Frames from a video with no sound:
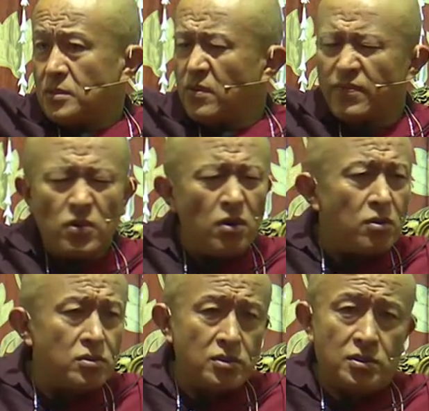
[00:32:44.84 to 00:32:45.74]
Of
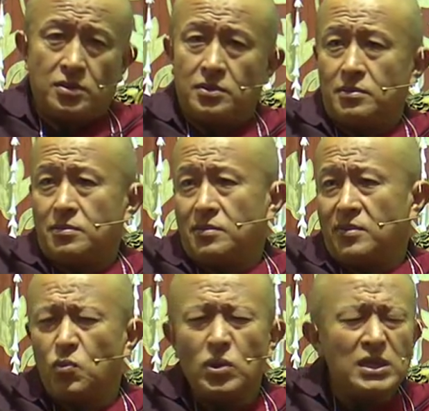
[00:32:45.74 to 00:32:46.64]
course,
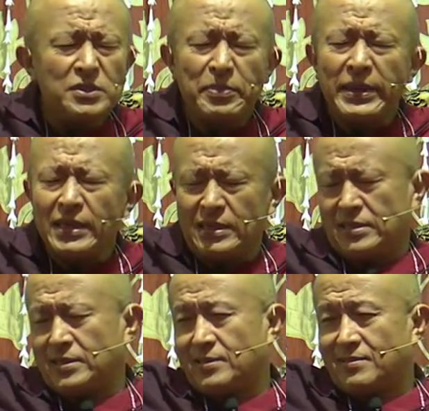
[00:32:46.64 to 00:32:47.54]
world
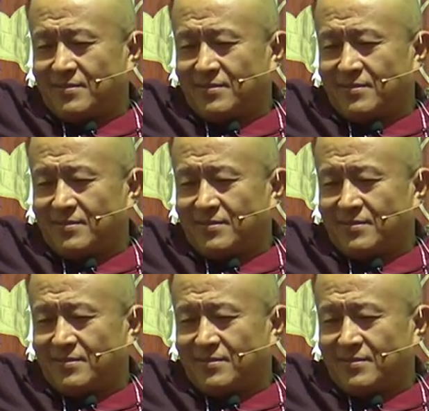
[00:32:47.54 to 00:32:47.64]
peace.